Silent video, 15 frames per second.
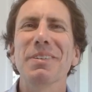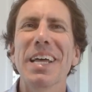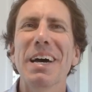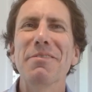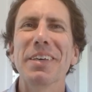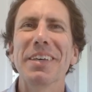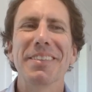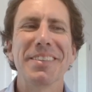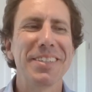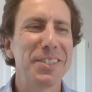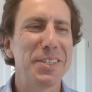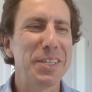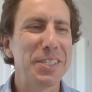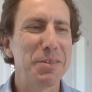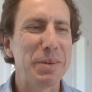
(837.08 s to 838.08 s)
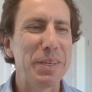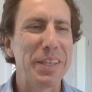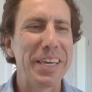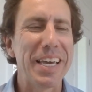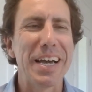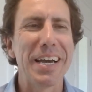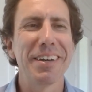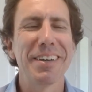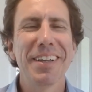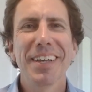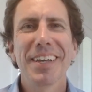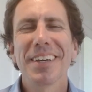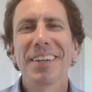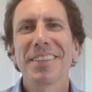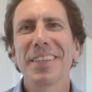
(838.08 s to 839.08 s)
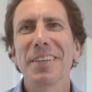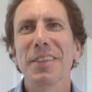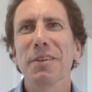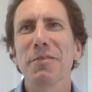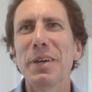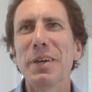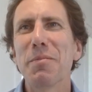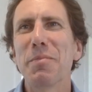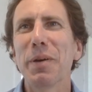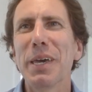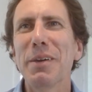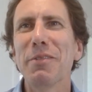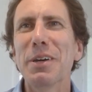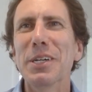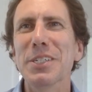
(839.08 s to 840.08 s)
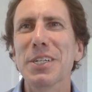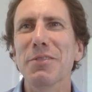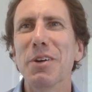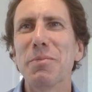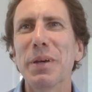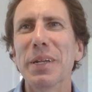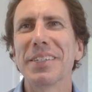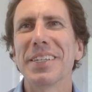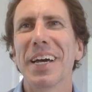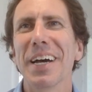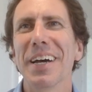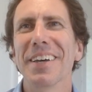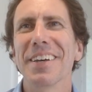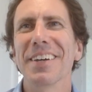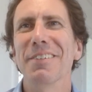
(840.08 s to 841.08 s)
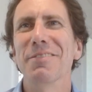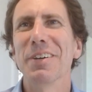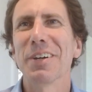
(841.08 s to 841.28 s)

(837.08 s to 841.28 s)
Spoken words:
have this will be the VIP version of it, but of the